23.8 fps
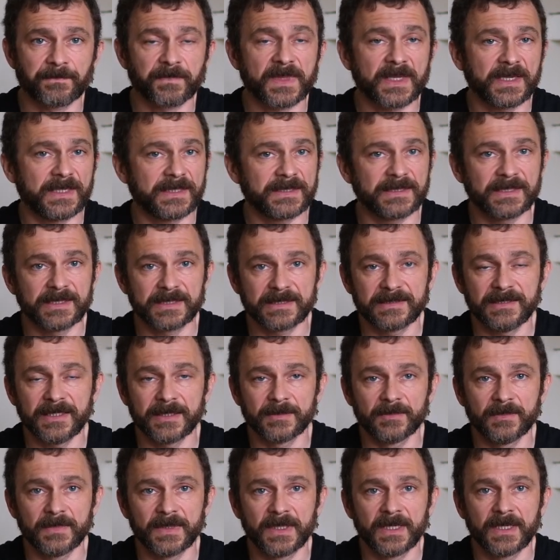Unlike
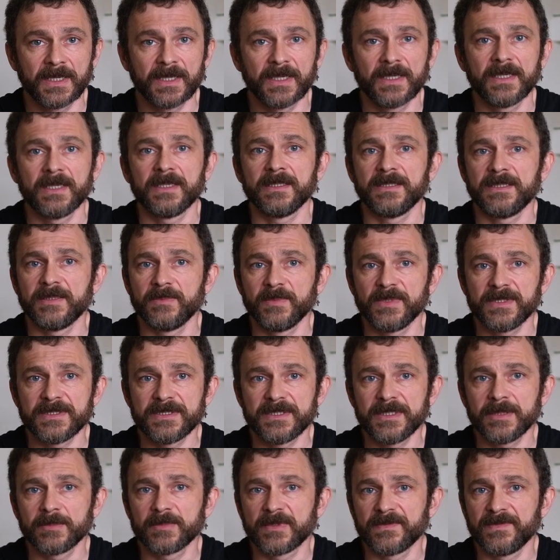them, the
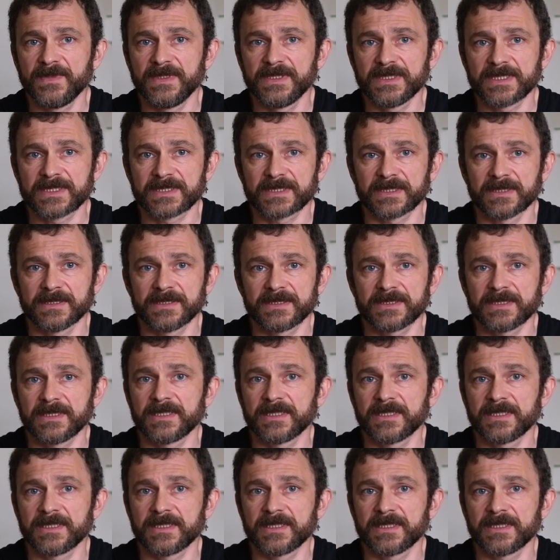Museum of Innocence